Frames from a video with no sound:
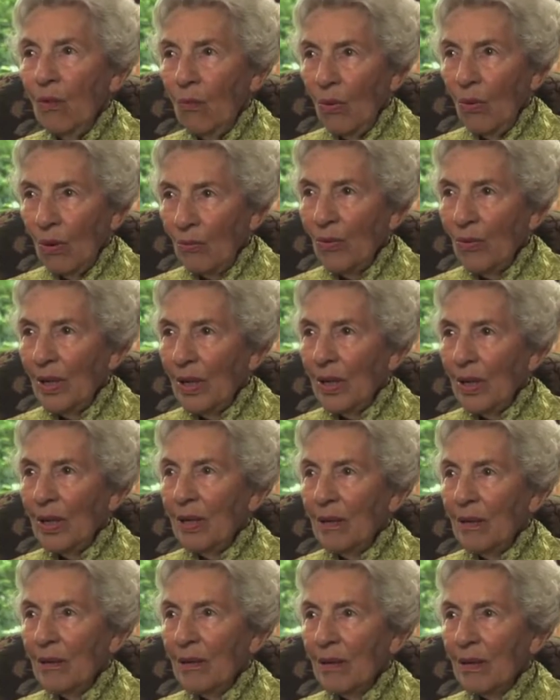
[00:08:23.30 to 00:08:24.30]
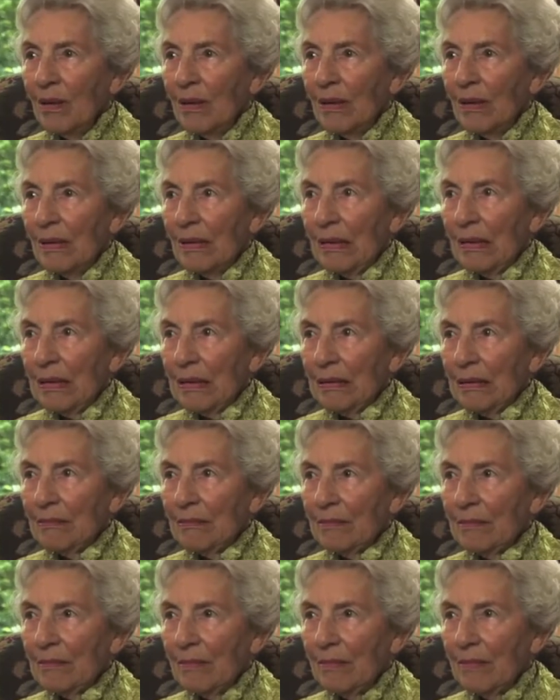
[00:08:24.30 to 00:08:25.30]
what we,
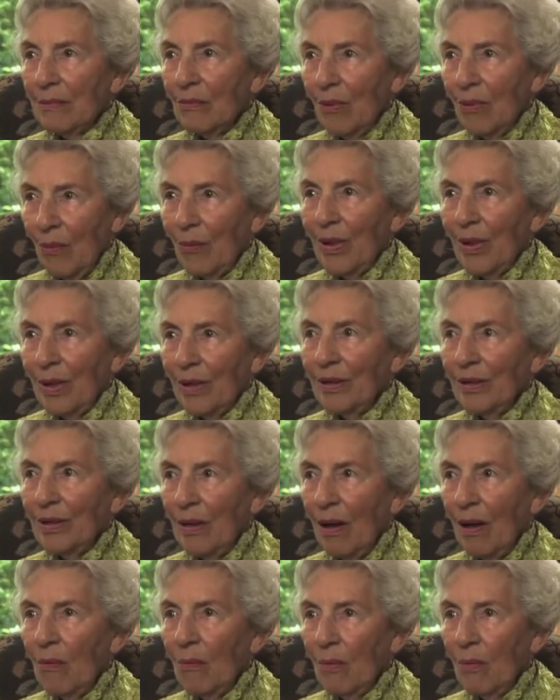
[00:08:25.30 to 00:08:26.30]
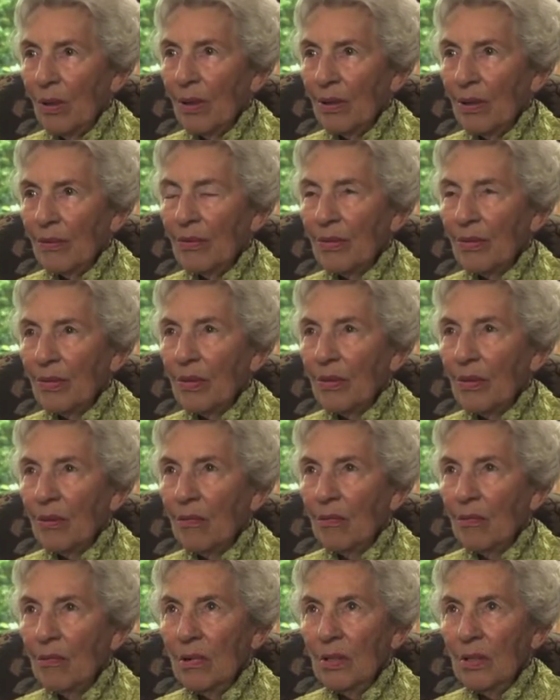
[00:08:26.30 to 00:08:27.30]
what we ended up with
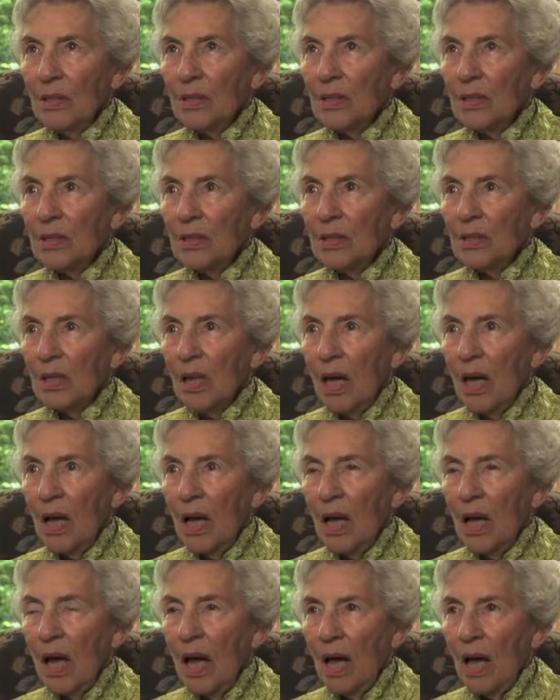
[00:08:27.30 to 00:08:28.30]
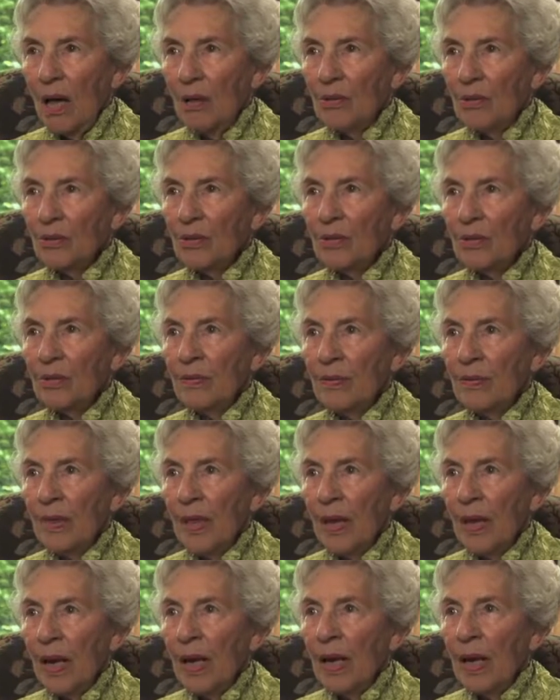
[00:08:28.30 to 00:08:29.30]
was a house
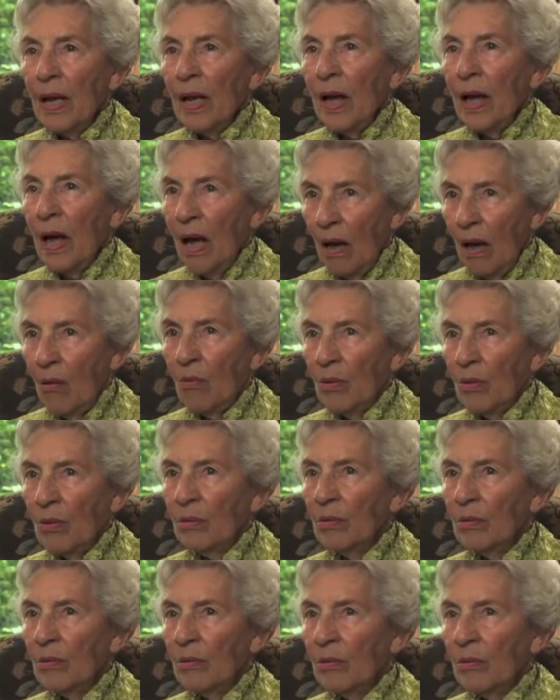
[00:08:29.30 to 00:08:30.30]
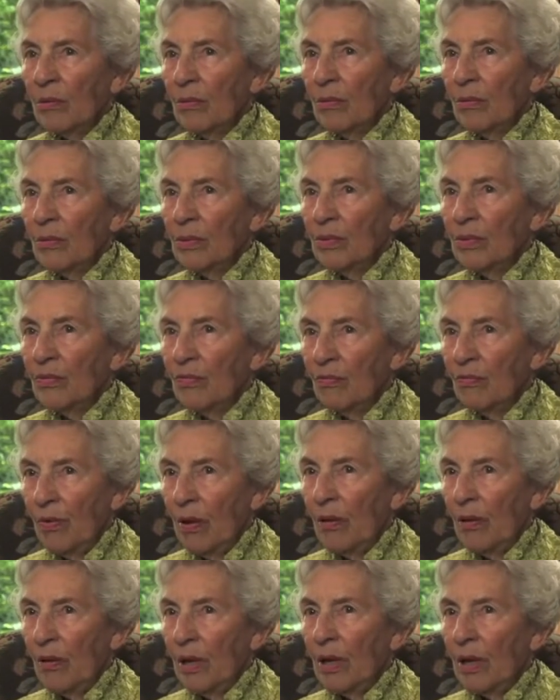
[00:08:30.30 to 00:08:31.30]
that Howard was
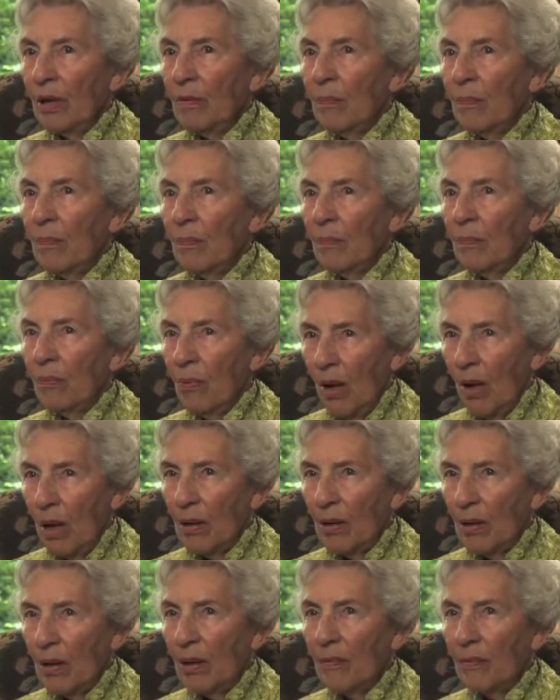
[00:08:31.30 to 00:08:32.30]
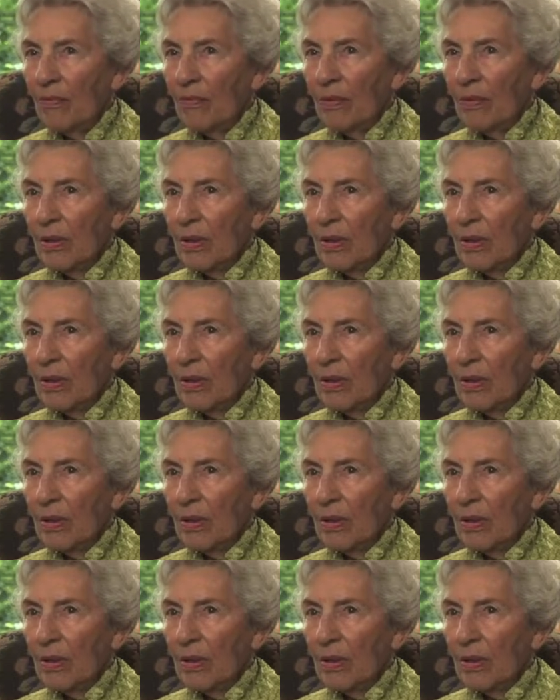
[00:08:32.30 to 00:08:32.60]
very proud of